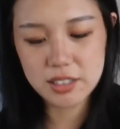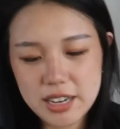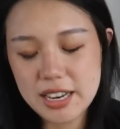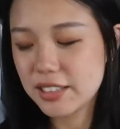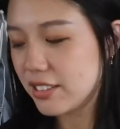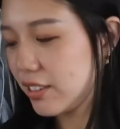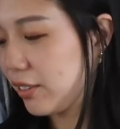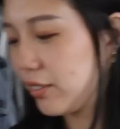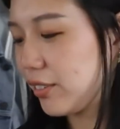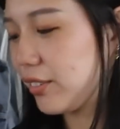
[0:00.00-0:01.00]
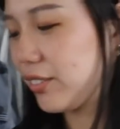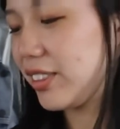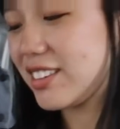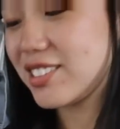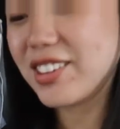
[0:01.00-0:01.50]
Alright, so
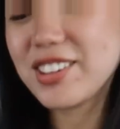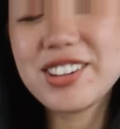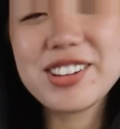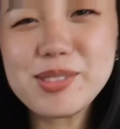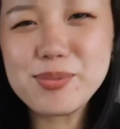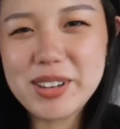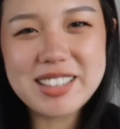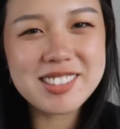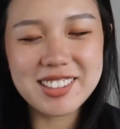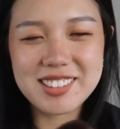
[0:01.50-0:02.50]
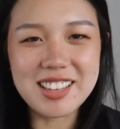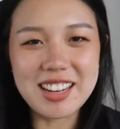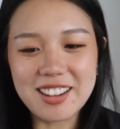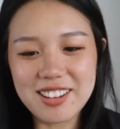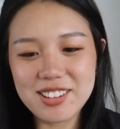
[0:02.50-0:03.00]
these are bracelets that
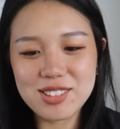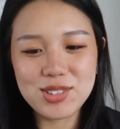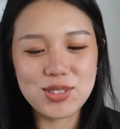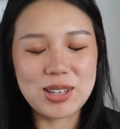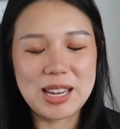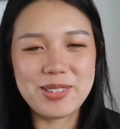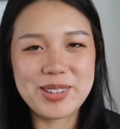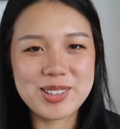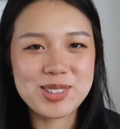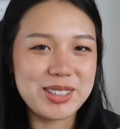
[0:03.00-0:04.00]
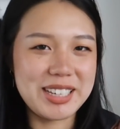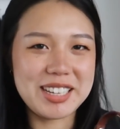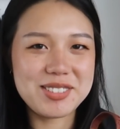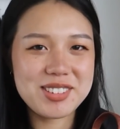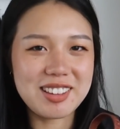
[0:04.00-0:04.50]
I got us for an anniversary
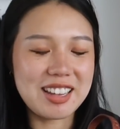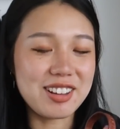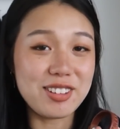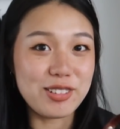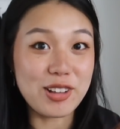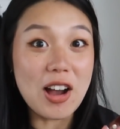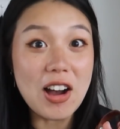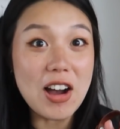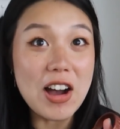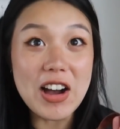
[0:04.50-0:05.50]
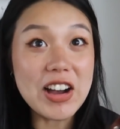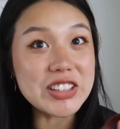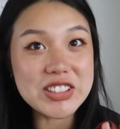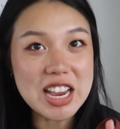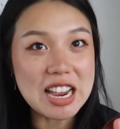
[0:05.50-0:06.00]
gift, like a
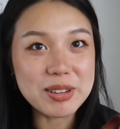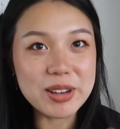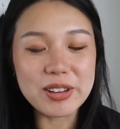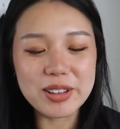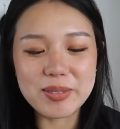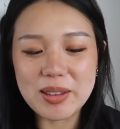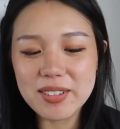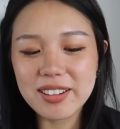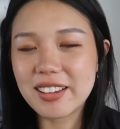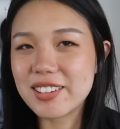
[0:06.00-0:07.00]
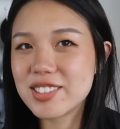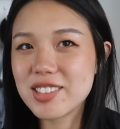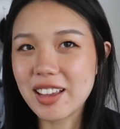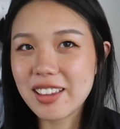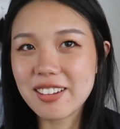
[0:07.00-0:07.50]
long time ago, like maybe like our
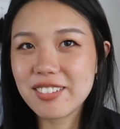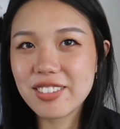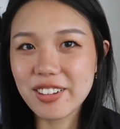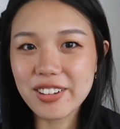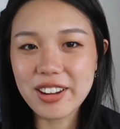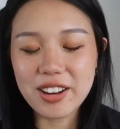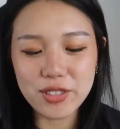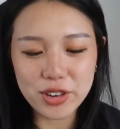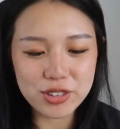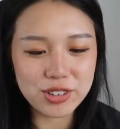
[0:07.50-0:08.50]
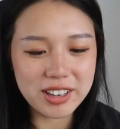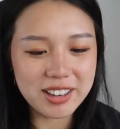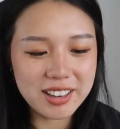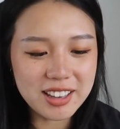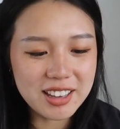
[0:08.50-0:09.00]
second or third
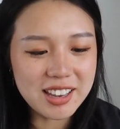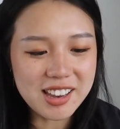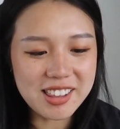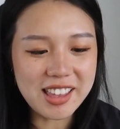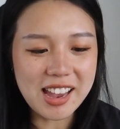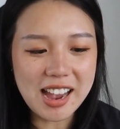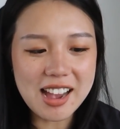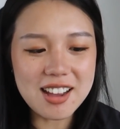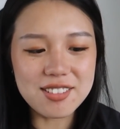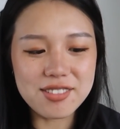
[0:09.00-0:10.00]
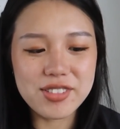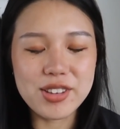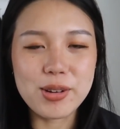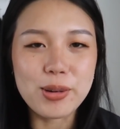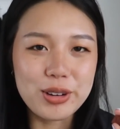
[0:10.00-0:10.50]
anniversary. And they have
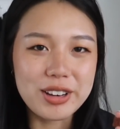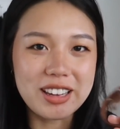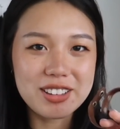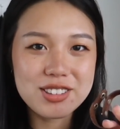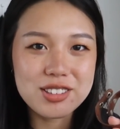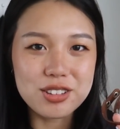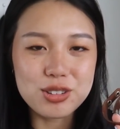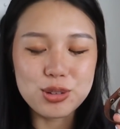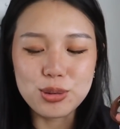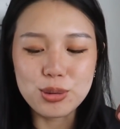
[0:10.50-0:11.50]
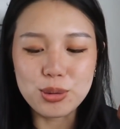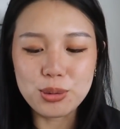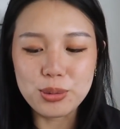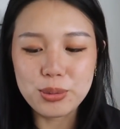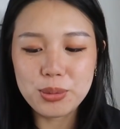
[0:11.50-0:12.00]
the coordinates
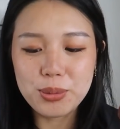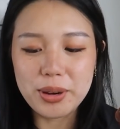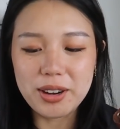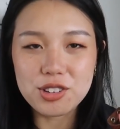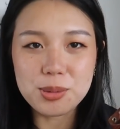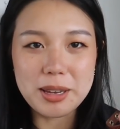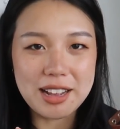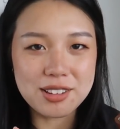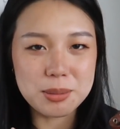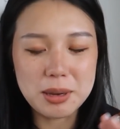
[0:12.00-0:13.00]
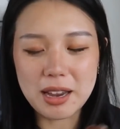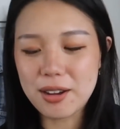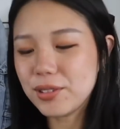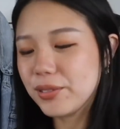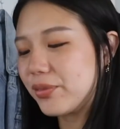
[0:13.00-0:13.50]
to where Jimmy asked me
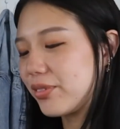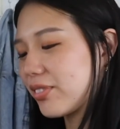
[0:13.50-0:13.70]
out.